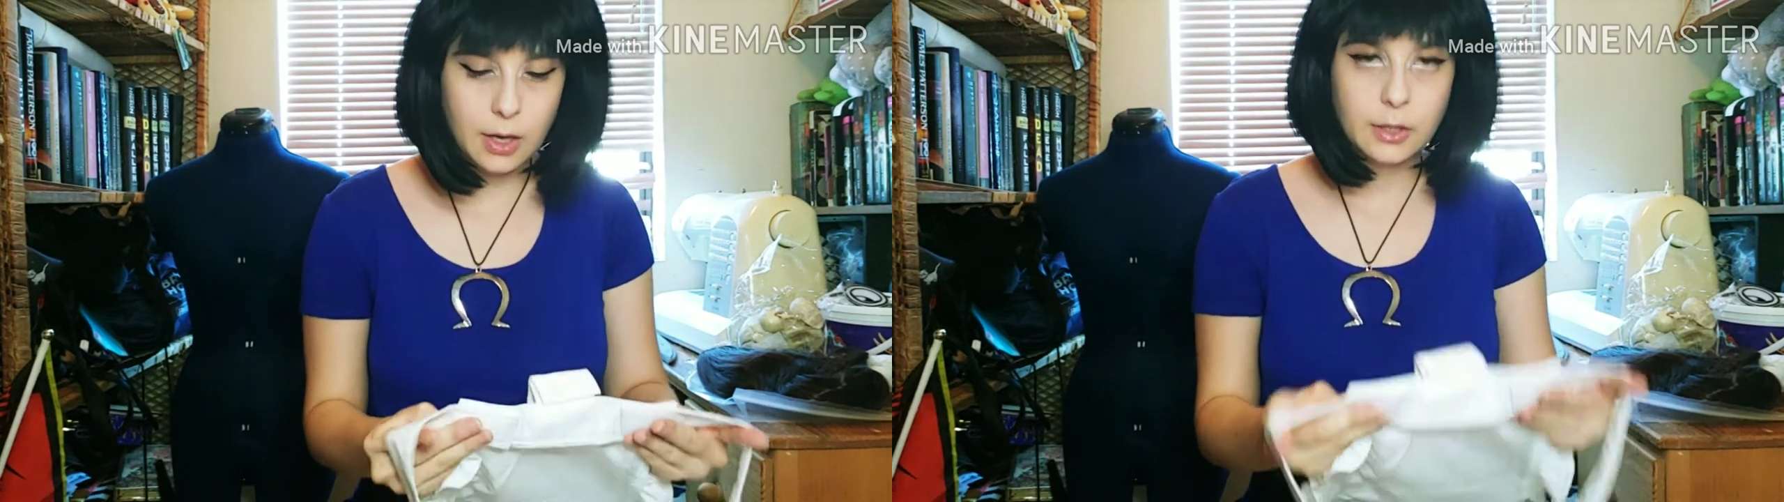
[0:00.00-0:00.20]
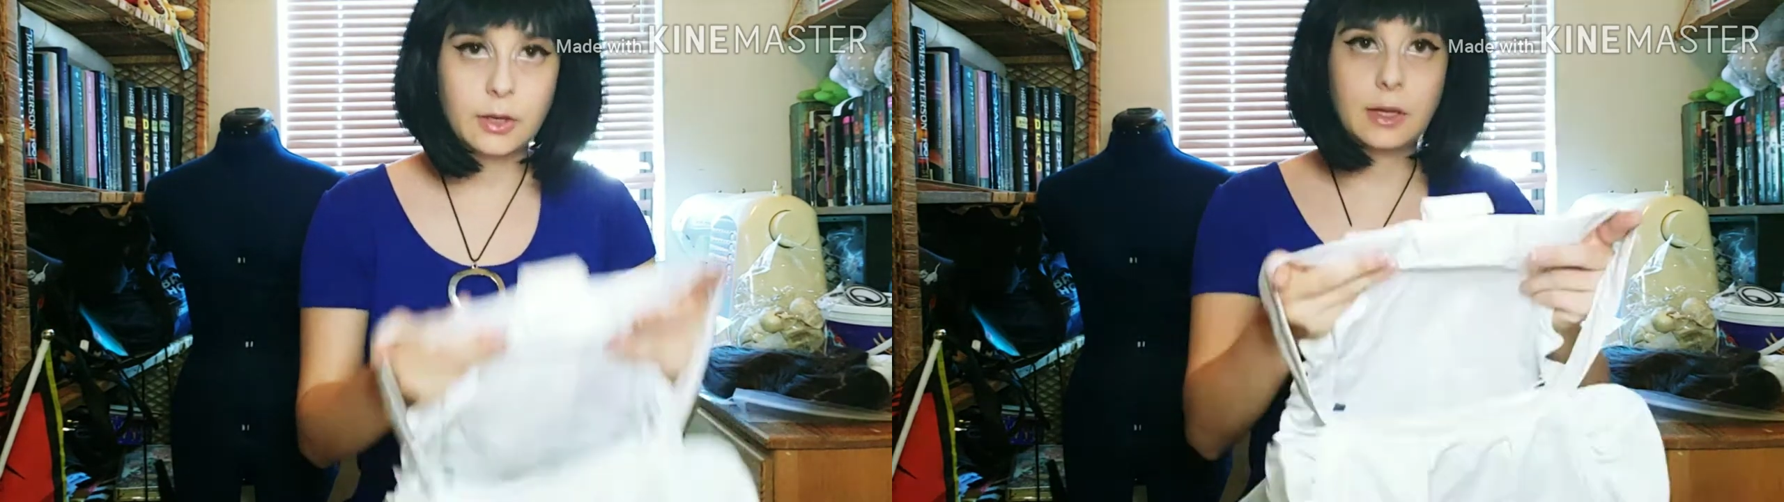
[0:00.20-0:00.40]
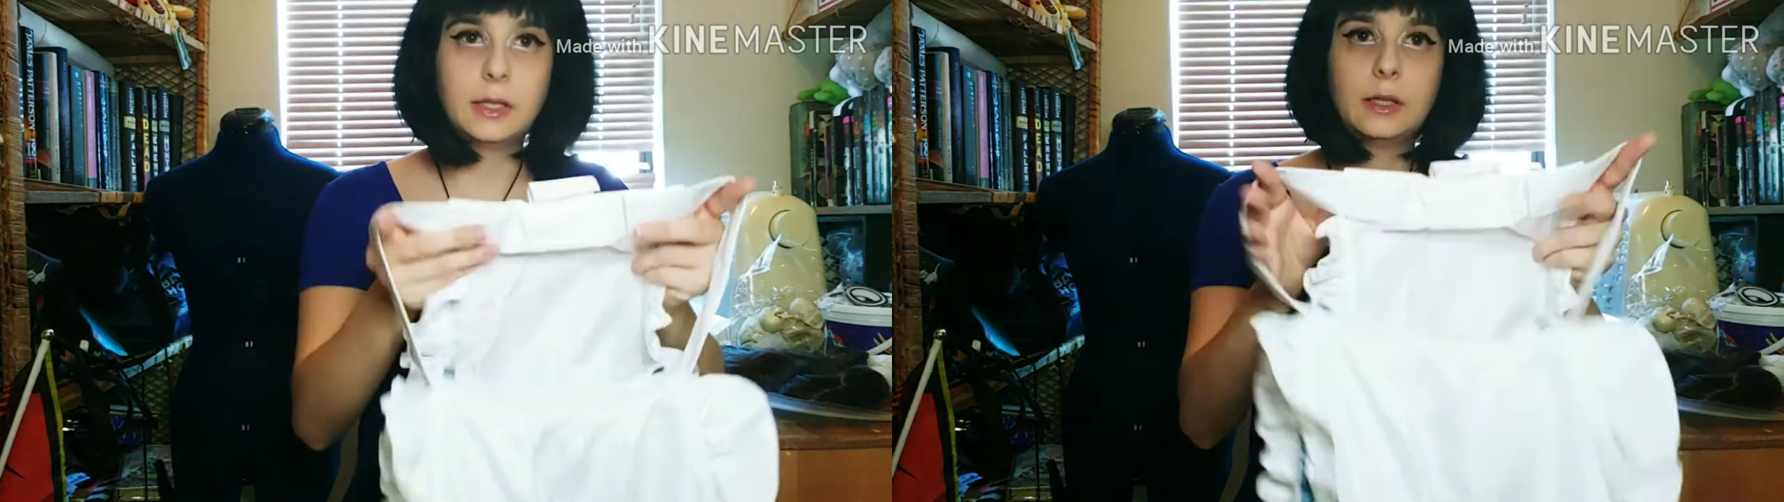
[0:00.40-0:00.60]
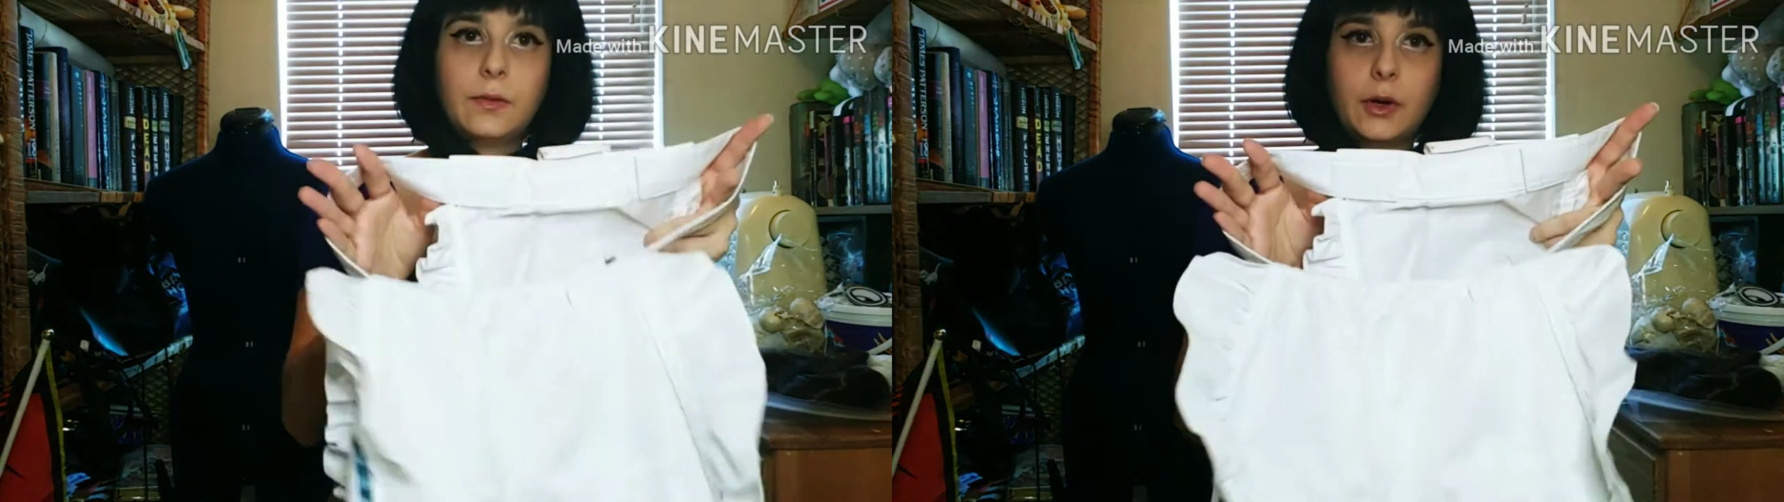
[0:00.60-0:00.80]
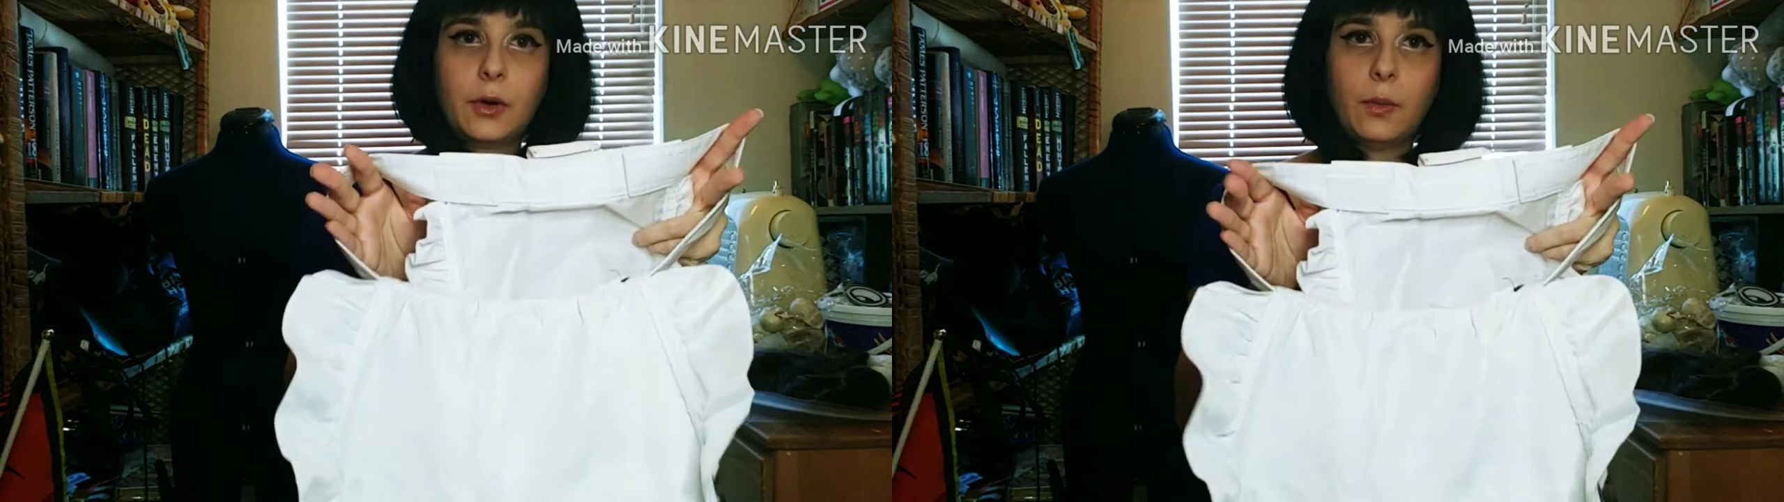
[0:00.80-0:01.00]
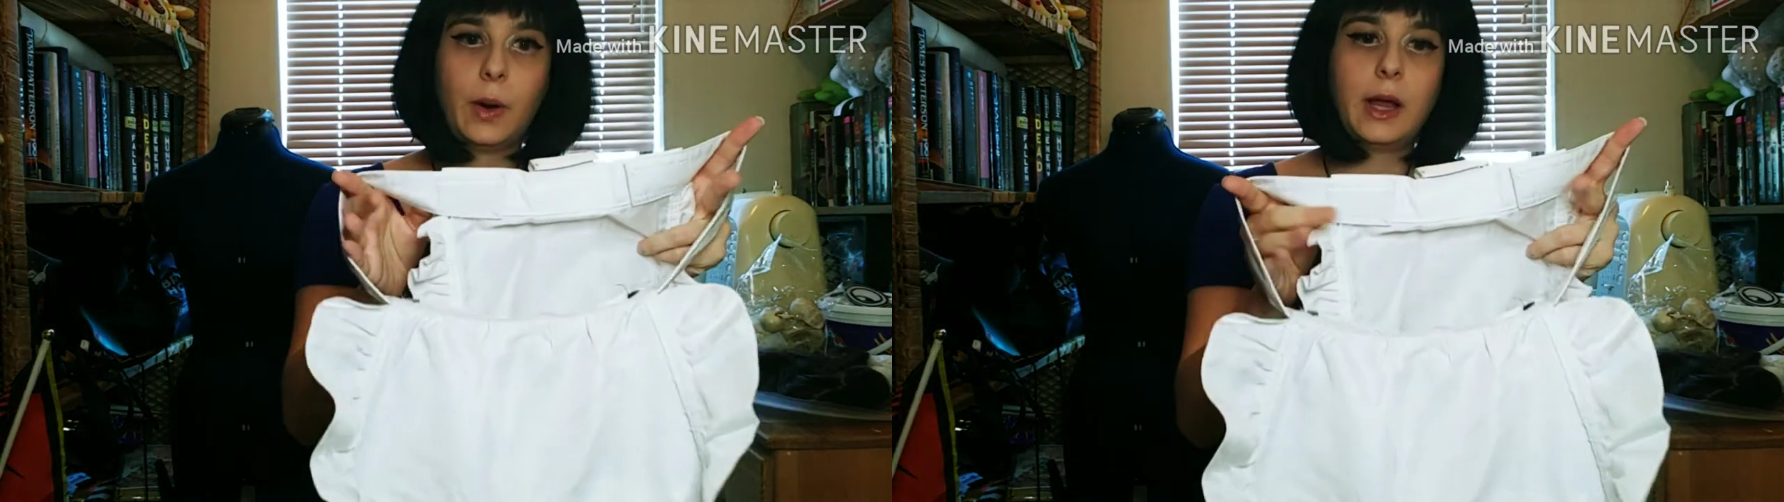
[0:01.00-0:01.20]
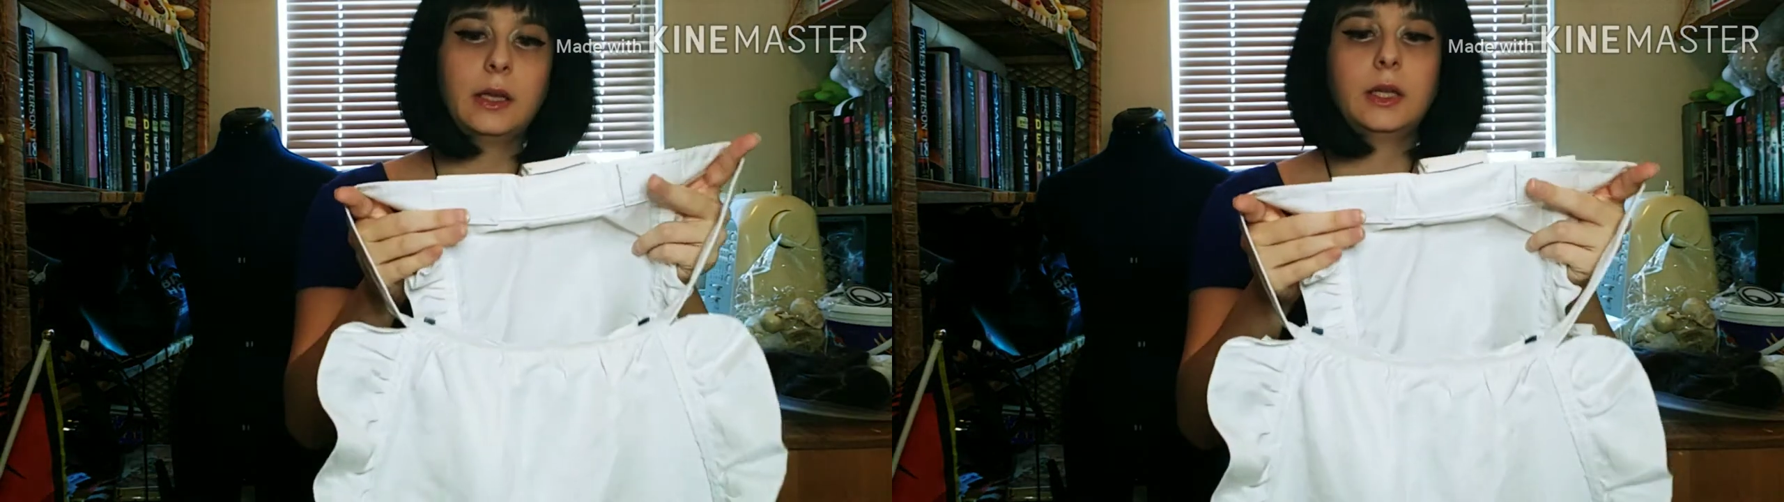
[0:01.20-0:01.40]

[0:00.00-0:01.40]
So this is for your waist,